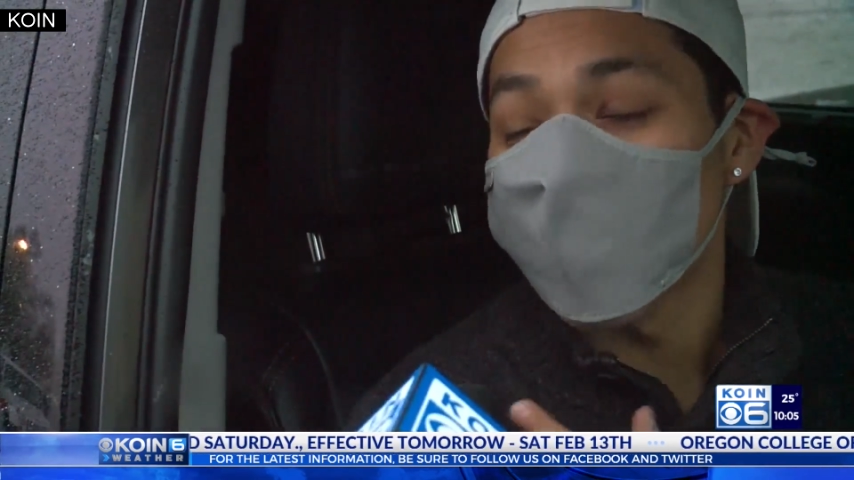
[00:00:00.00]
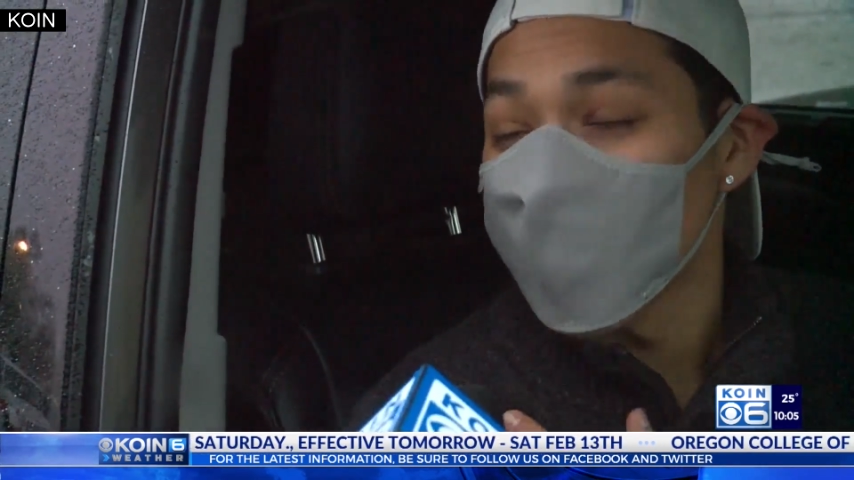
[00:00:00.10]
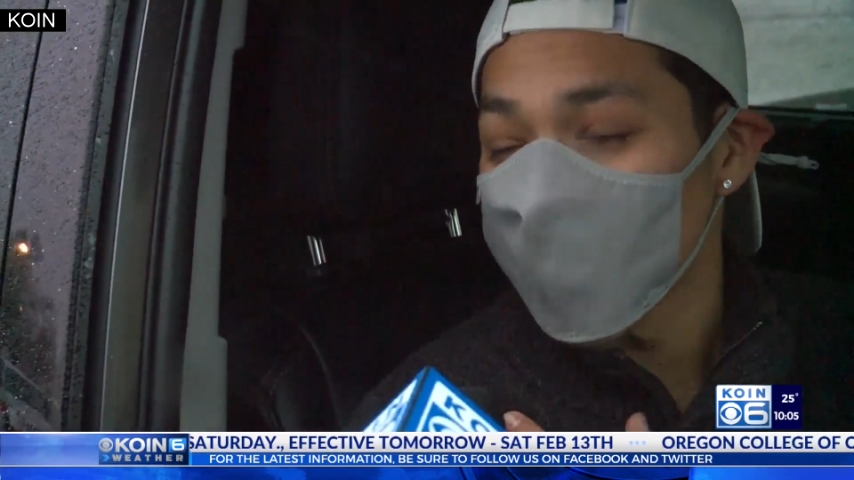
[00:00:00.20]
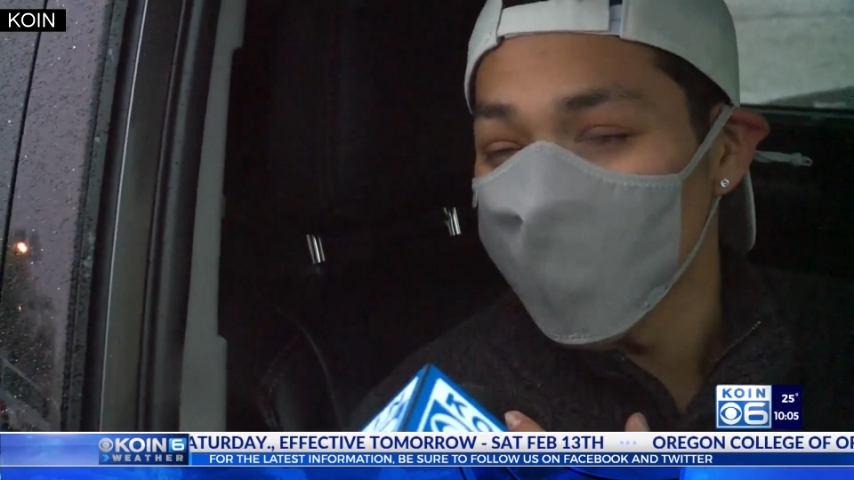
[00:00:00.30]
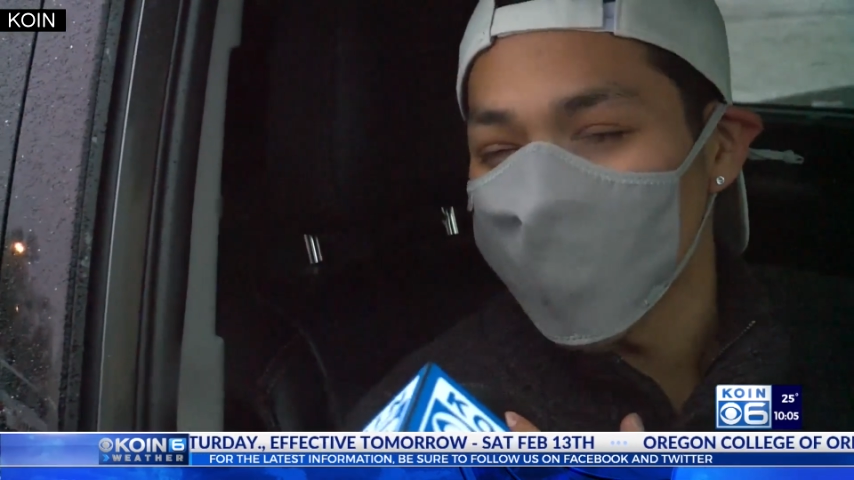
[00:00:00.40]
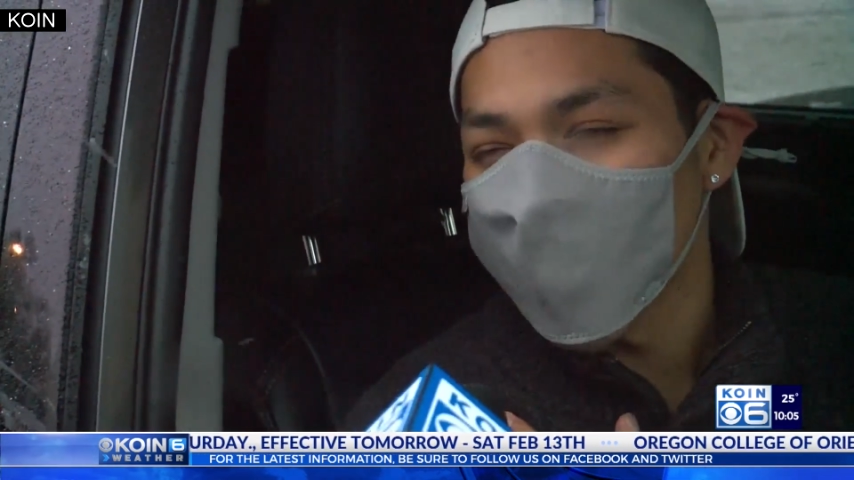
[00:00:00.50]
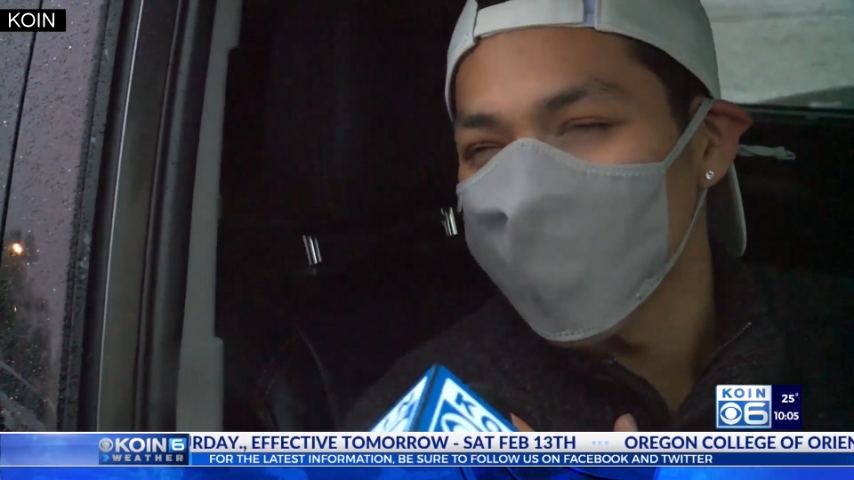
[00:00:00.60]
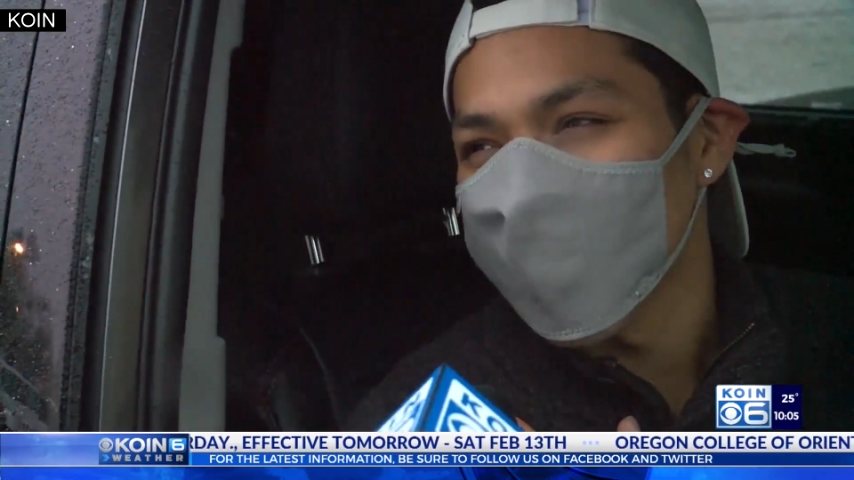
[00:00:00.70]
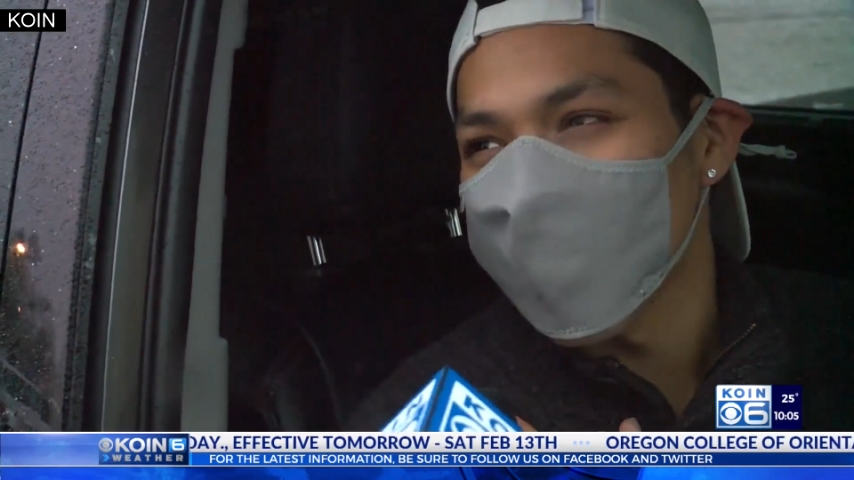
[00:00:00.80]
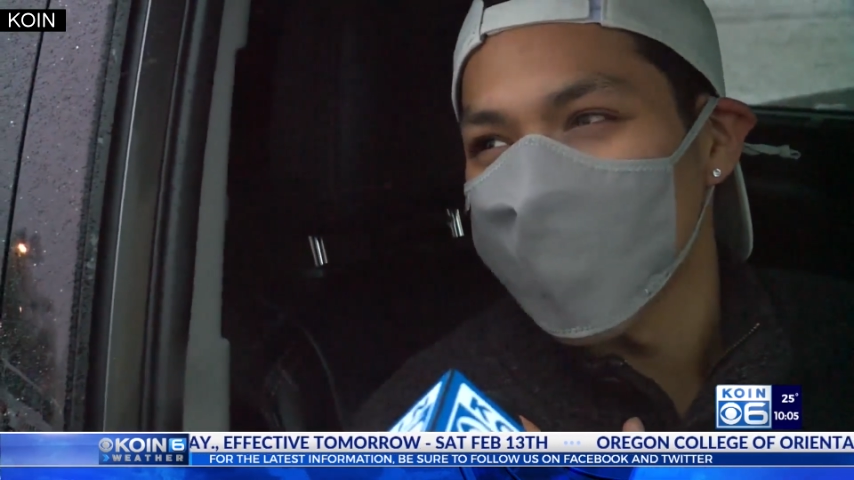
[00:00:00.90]
personal car
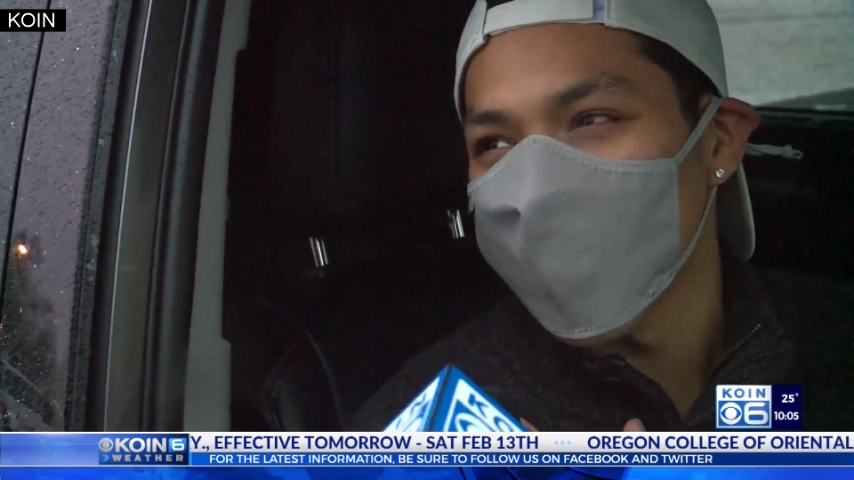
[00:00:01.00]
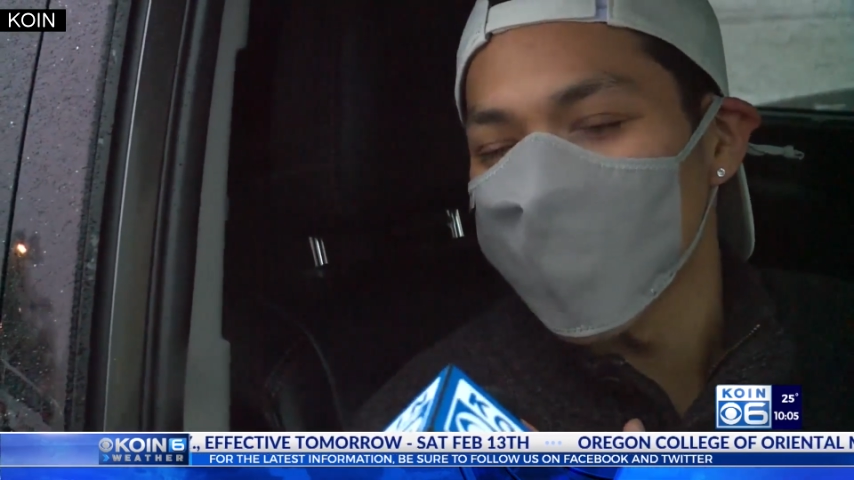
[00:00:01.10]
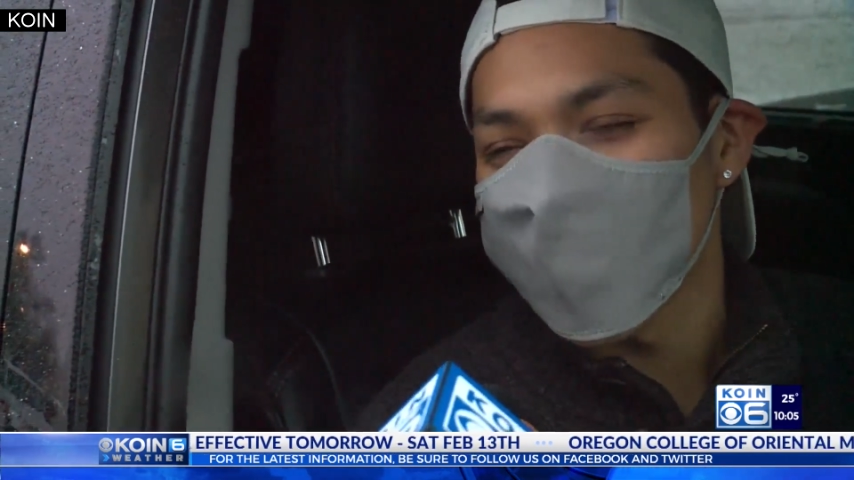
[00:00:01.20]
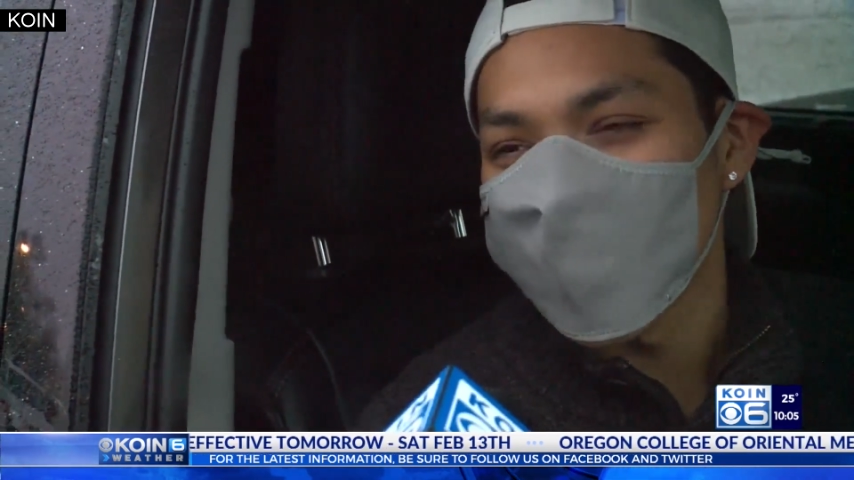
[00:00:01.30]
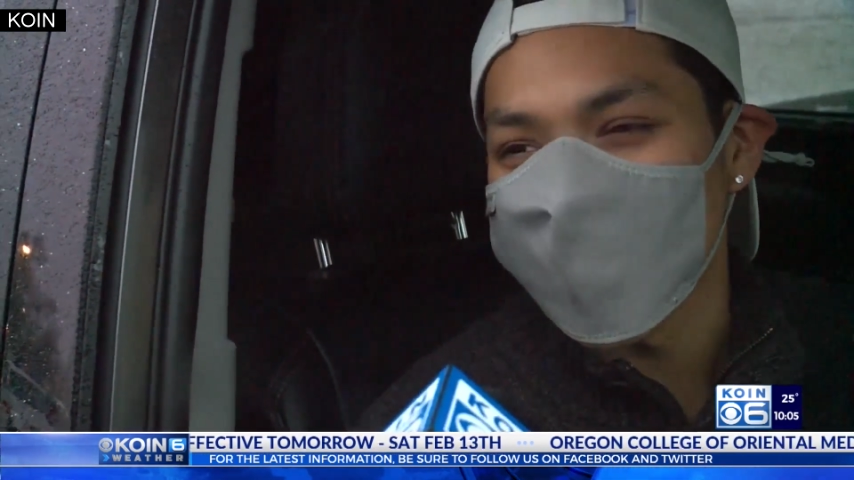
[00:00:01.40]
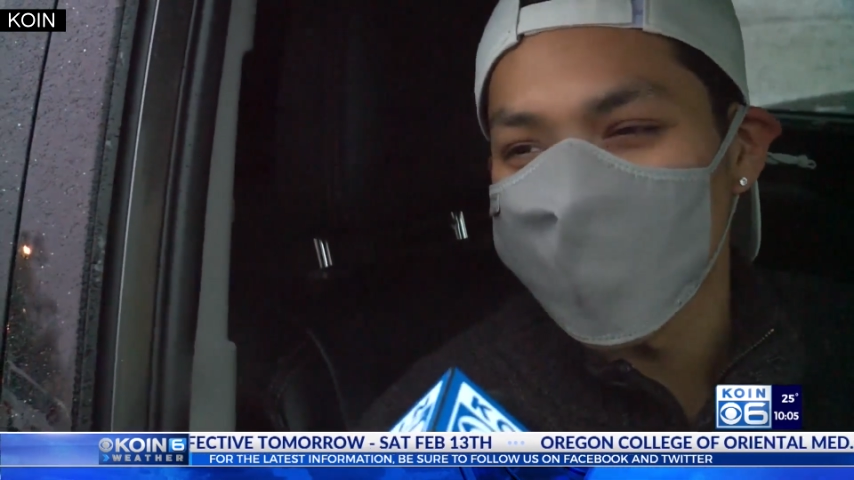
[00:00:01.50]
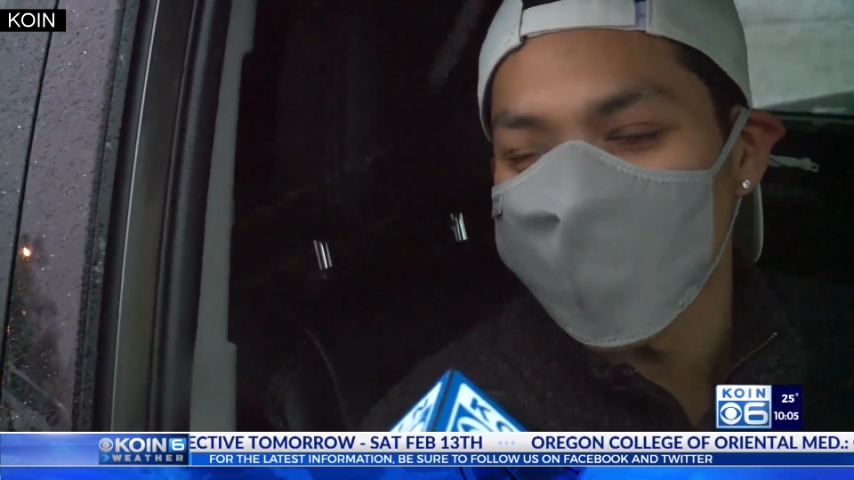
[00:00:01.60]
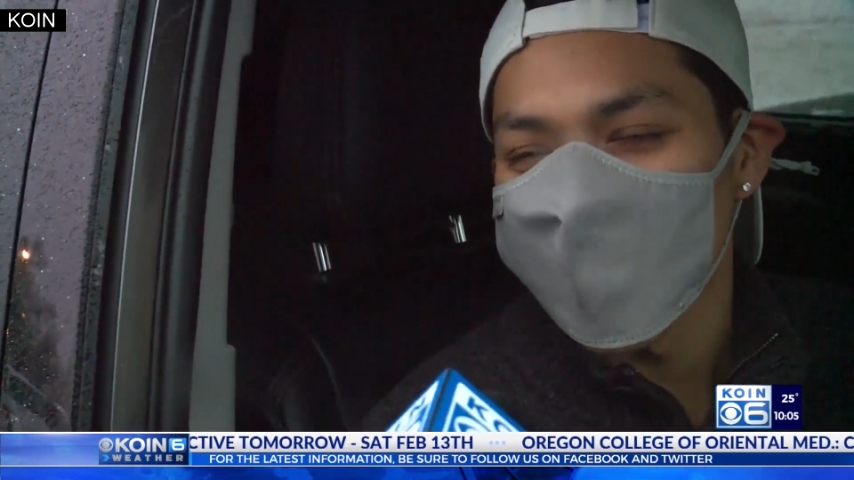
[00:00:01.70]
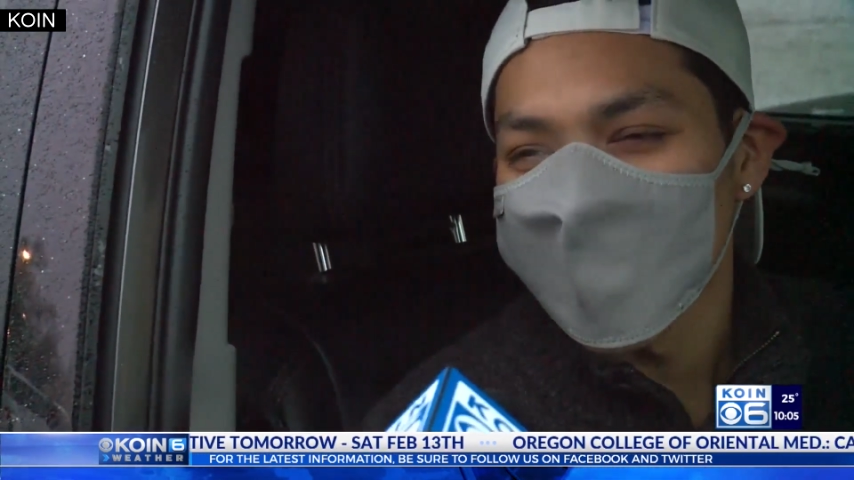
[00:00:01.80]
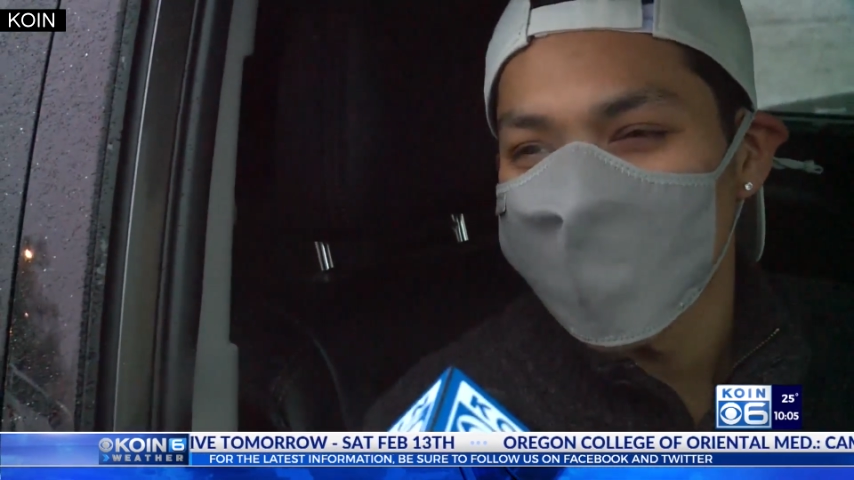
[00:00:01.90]
that I have is, uh,